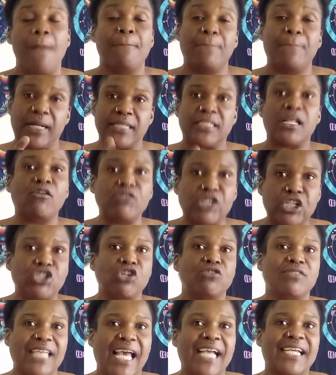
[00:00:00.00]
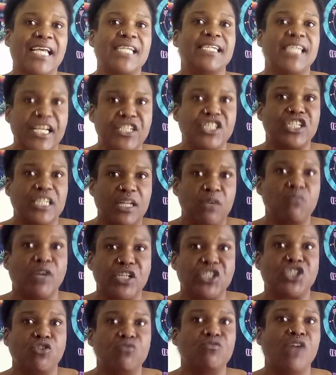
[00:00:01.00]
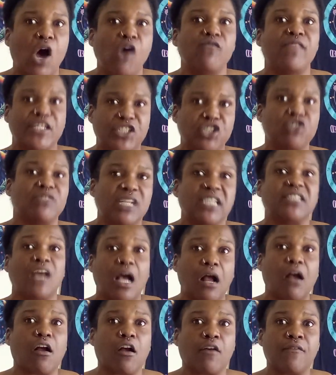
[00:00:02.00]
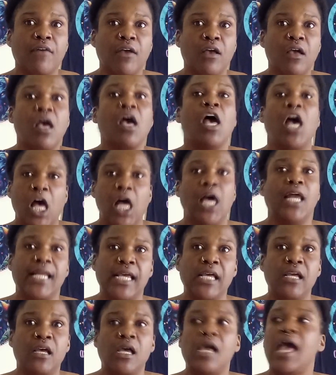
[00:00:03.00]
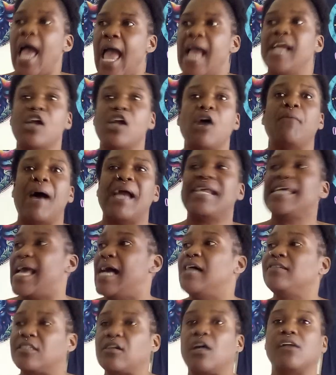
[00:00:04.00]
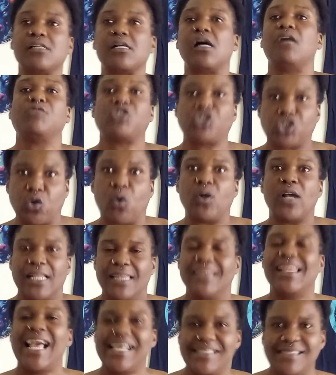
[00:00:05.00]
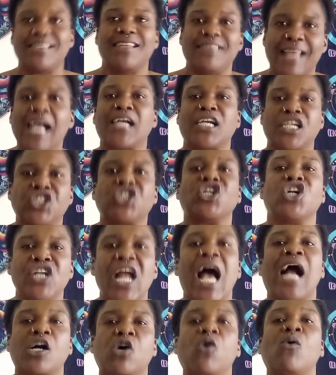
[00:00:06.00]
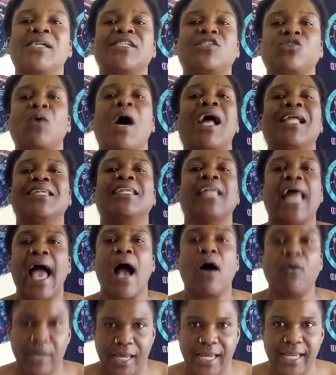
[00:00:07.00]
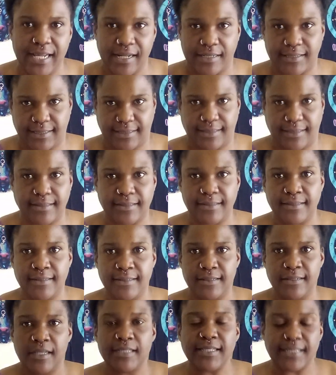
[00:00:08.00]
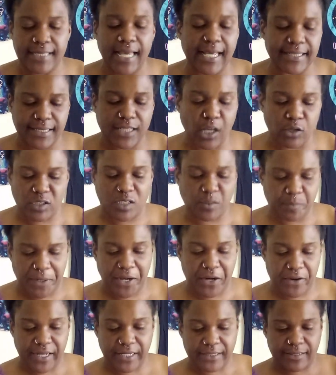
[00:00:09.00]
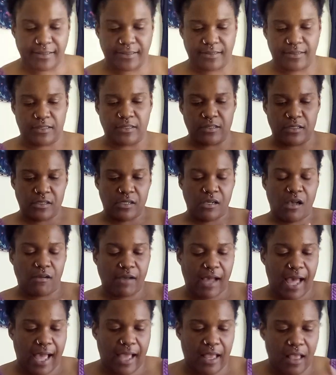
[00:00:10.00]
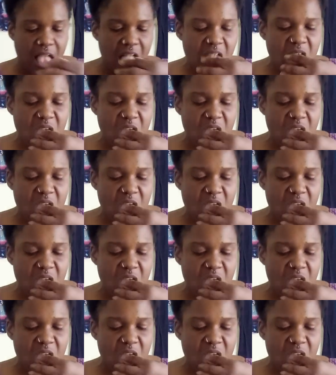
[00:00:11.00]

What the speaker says: But as long as you stay conditioned in what you know that you deserve, honey, ain't nobody else going to come short less than that, because you're not going to allow it, says so Spirit, okay?